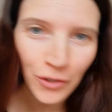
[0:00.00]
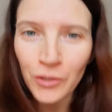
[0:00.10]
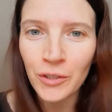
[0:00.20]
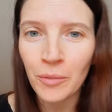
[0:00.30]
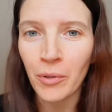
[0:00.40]

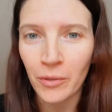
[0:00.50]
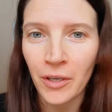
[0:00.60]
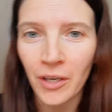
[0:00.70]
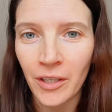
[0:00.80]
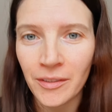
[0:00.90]
Goldner
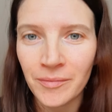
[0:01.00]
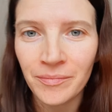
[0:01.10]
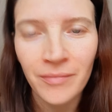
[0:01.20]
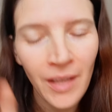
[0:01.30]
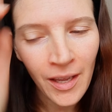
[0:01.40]
protocol,
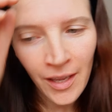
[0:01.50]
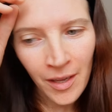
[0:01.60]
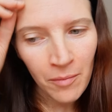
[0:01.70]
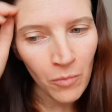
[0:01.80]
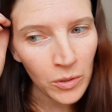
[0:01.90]

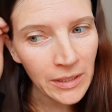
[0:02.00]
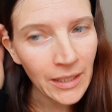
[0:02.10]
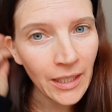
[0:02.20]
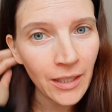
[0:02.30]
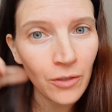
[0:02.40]

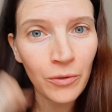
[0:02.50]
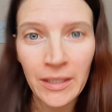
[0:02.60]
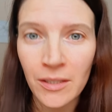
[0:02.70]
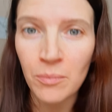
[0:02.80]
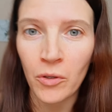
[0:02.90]
mostly the
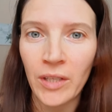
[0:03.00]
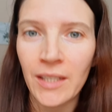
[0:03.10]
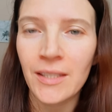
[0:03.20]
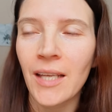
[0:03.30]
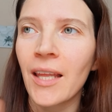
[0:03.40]
green
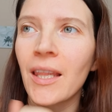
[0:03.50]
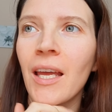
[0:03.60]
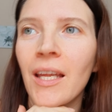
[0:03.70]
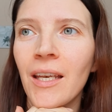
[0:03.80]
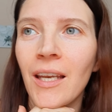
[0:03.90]
smoothies, and
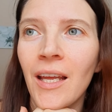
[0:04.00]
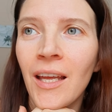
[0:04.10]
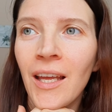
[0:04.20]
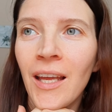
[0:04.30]
then